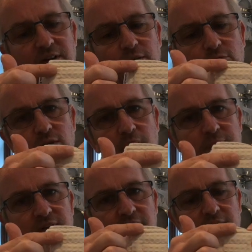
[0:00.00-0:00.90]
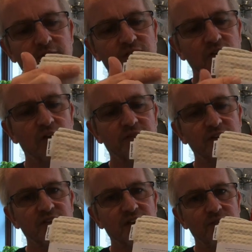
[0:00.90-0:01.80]
a rubbed kind of
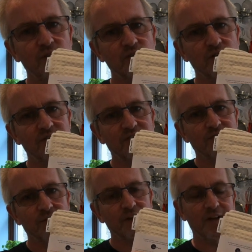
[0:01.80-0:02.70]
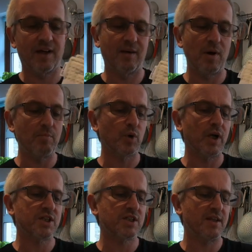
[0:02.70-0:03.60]
surface to give you sort of different
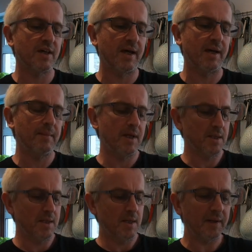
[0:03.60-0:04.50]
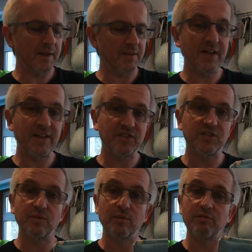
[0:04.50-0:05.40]
abrasion there. Now
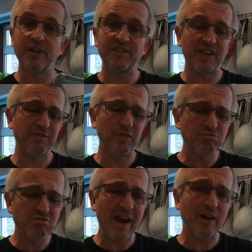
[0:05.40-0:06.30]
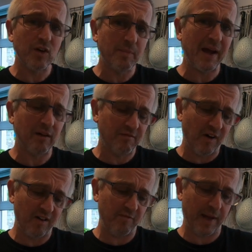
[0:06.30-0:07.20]
these will retail for around about
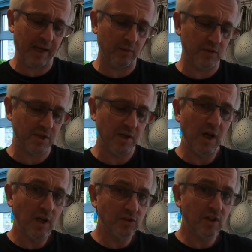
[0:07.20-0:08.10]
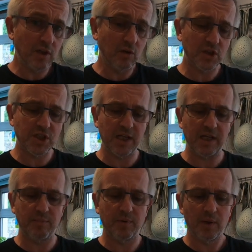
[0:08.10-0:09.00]
£5. So they're not
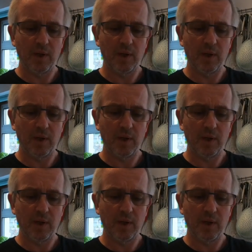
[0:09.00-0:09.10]
cheap.